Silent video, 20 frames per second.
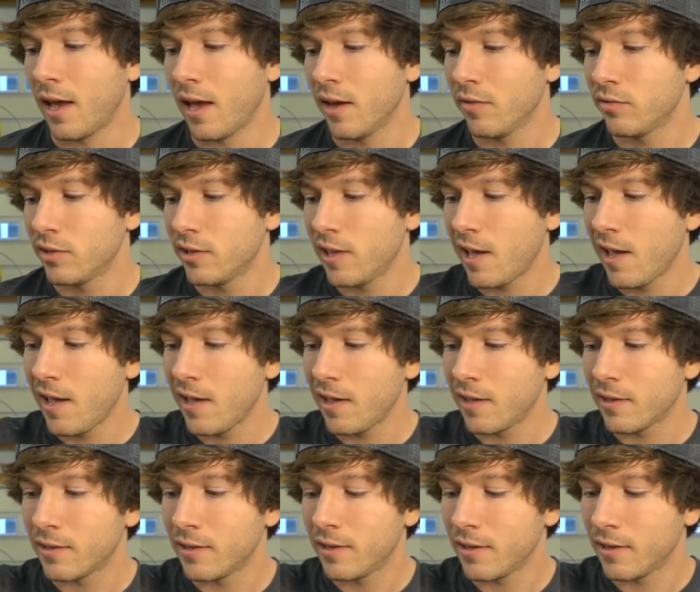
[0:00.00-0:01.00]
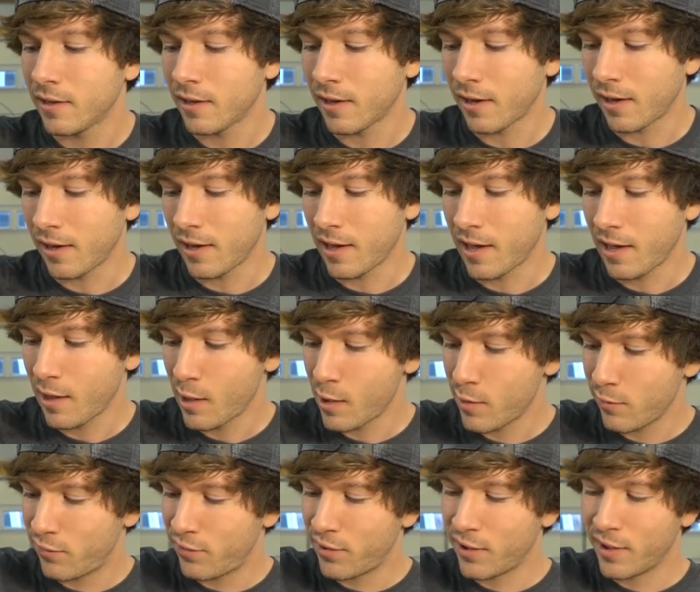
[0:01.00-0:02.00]
after that, I
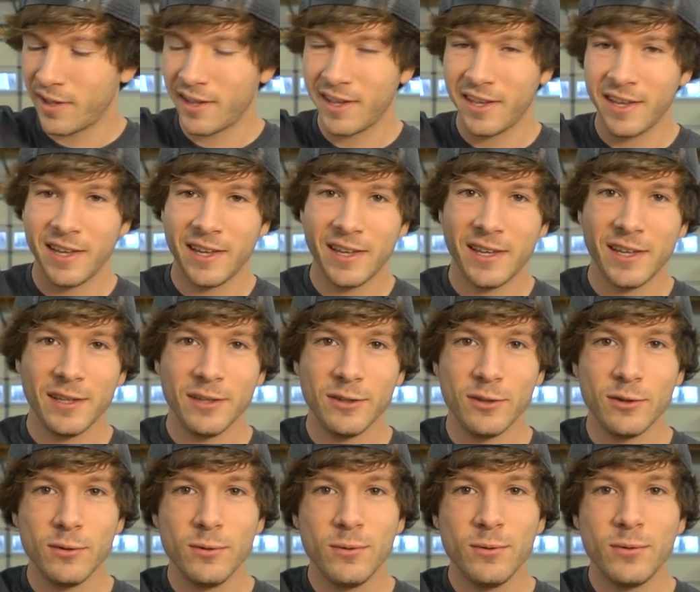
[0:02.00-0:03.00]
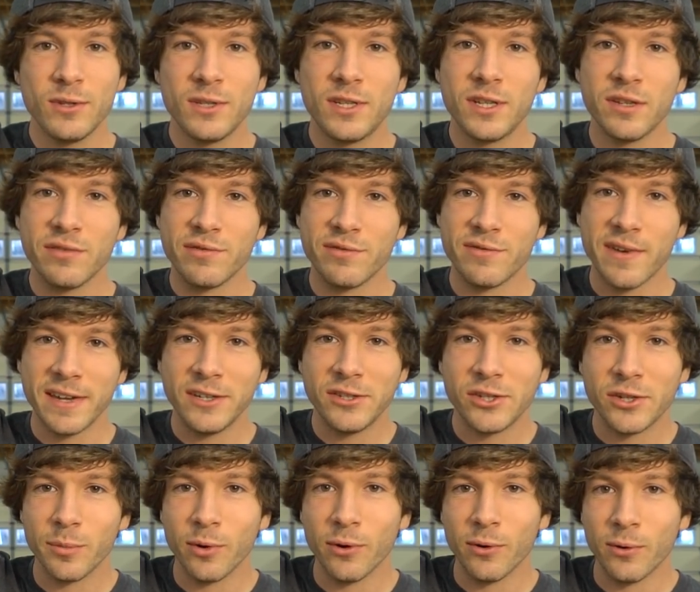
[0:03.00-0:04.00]
have used
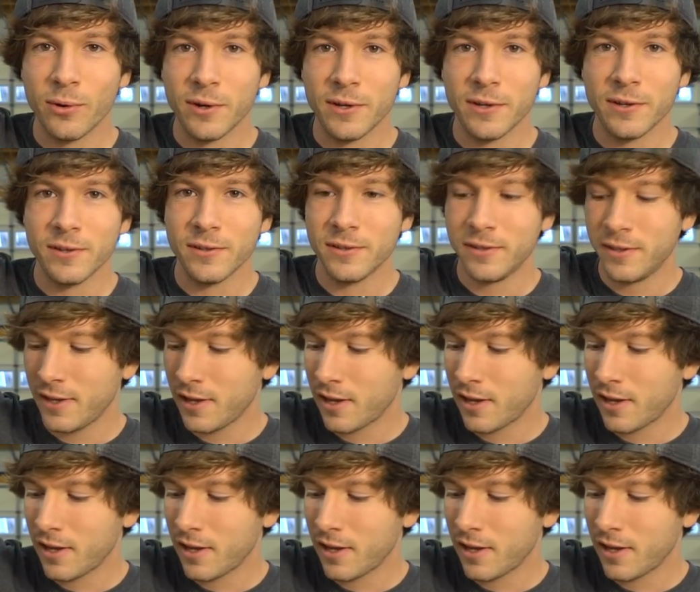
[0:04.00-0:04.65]
vegetable oil.